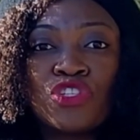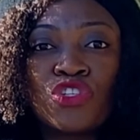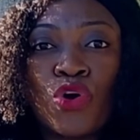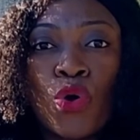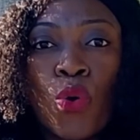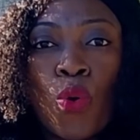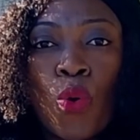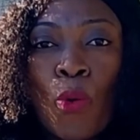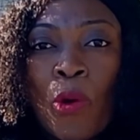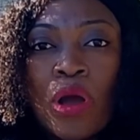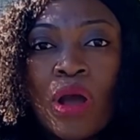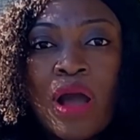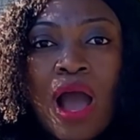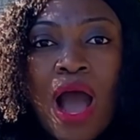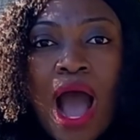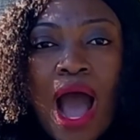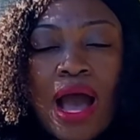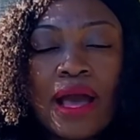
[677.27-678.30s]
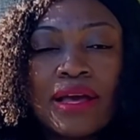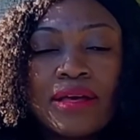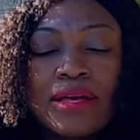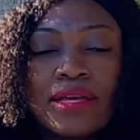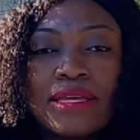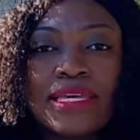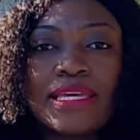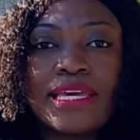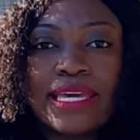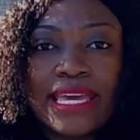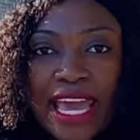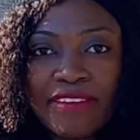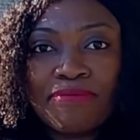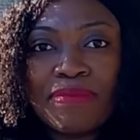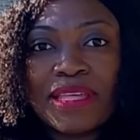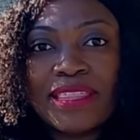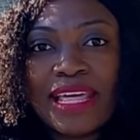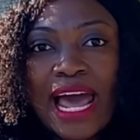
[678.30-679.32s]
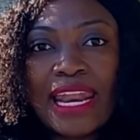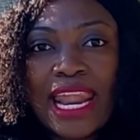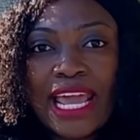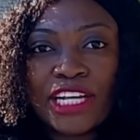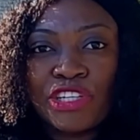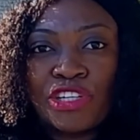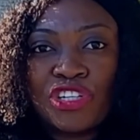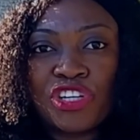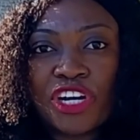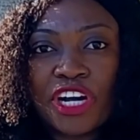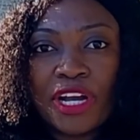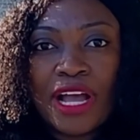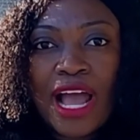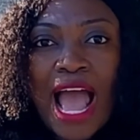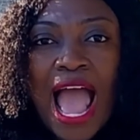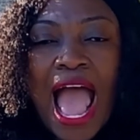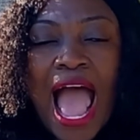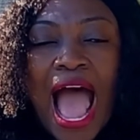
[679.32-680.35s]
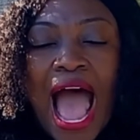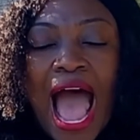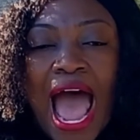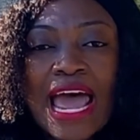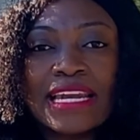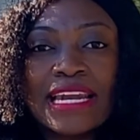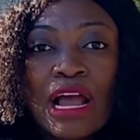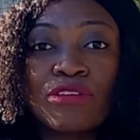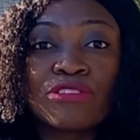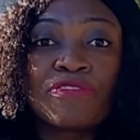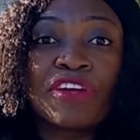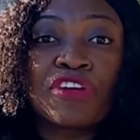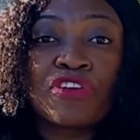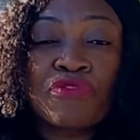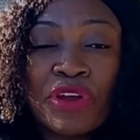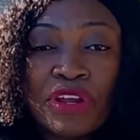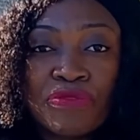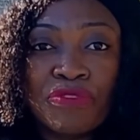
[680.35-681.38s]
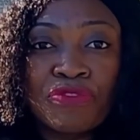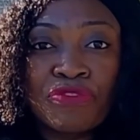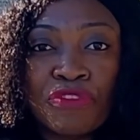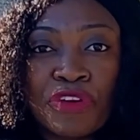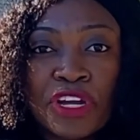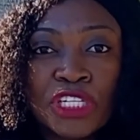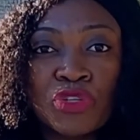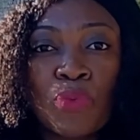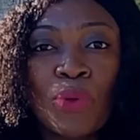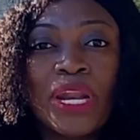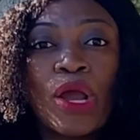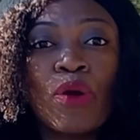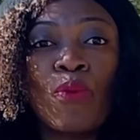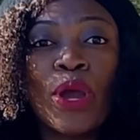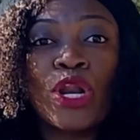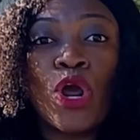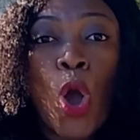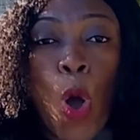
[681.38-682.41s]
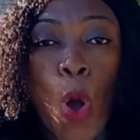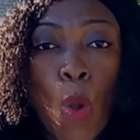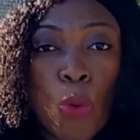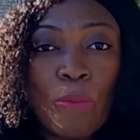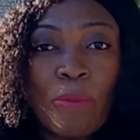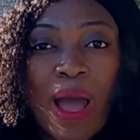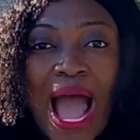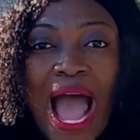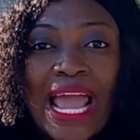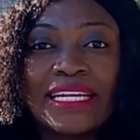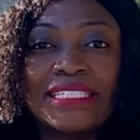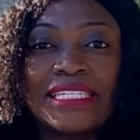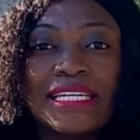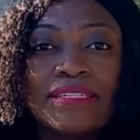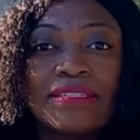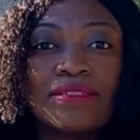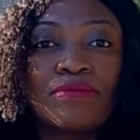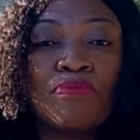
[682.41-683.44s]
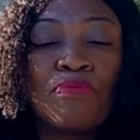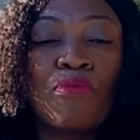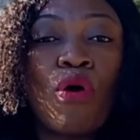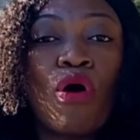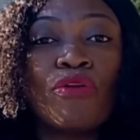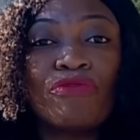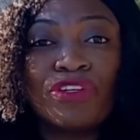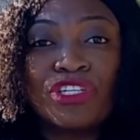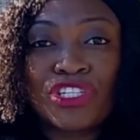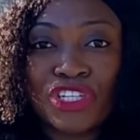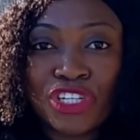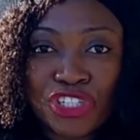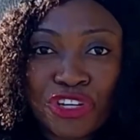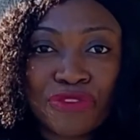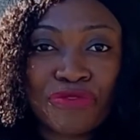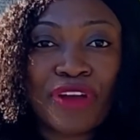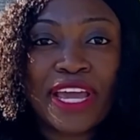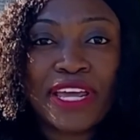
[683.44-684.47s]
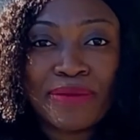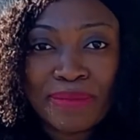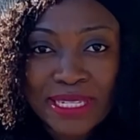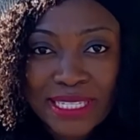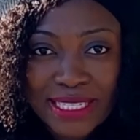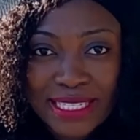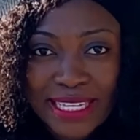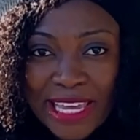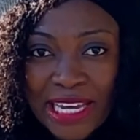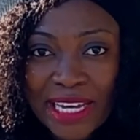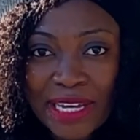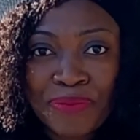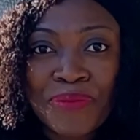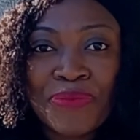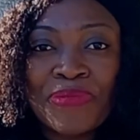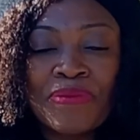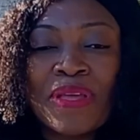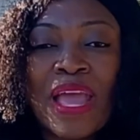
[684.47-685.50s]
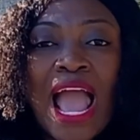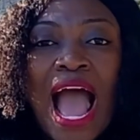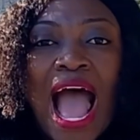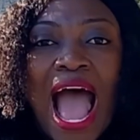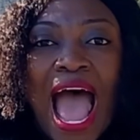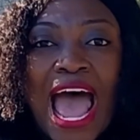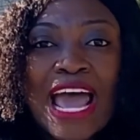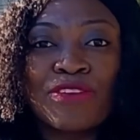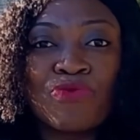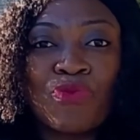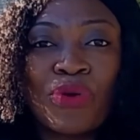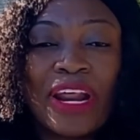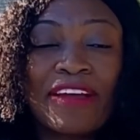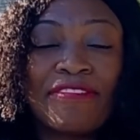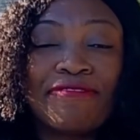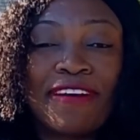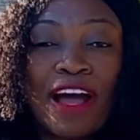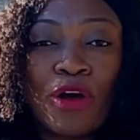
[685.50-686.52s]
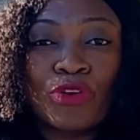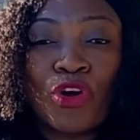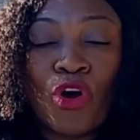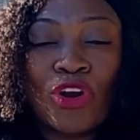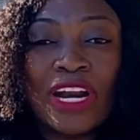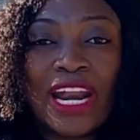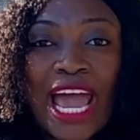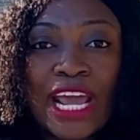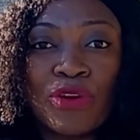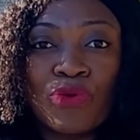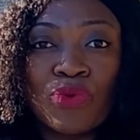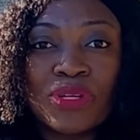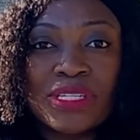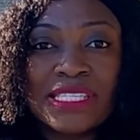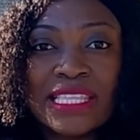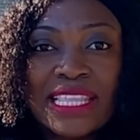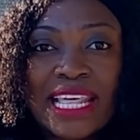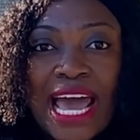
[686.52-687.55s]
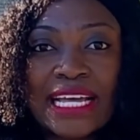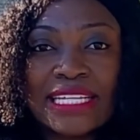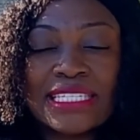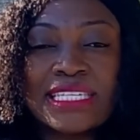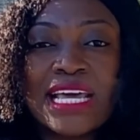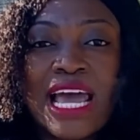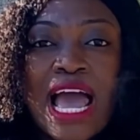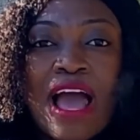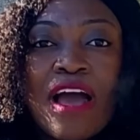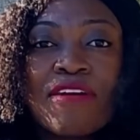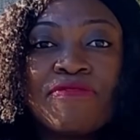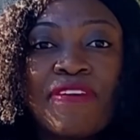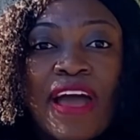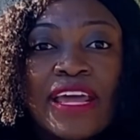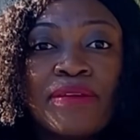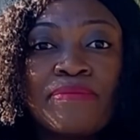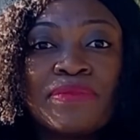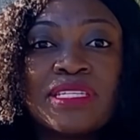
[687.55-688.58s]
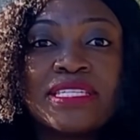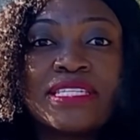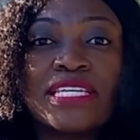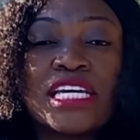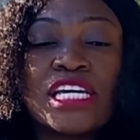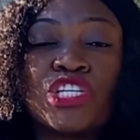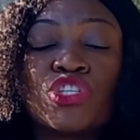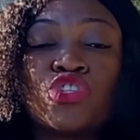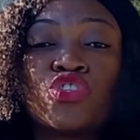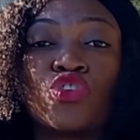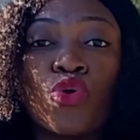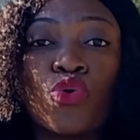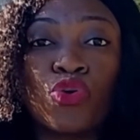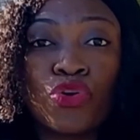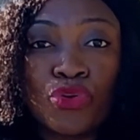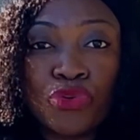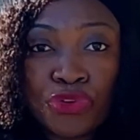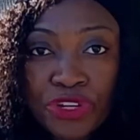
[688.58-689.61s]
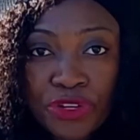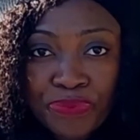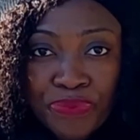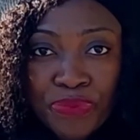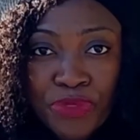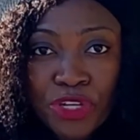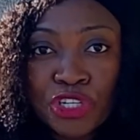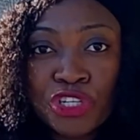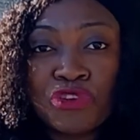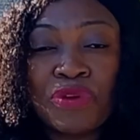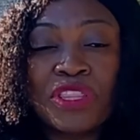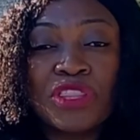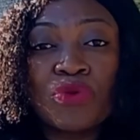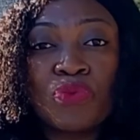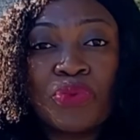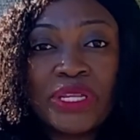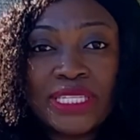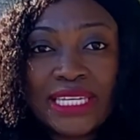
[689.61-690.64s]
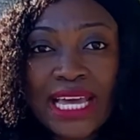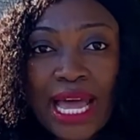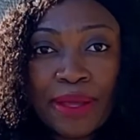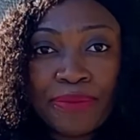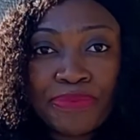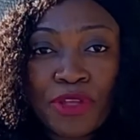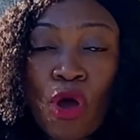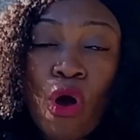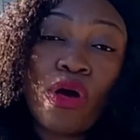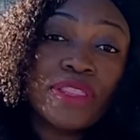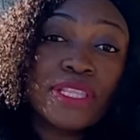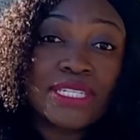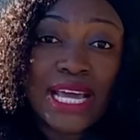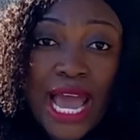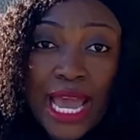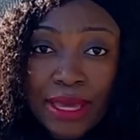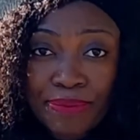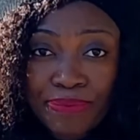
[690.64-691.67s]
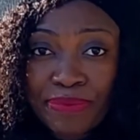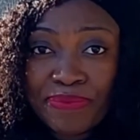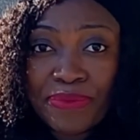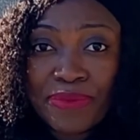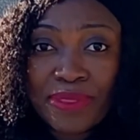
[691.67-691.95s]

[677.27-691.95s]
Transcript: so he gave me that lecture, and I was very grateful for it. When I went home, I did more research on vitamin C, and what I found online was that vitamin C is so good during the winter, all the time,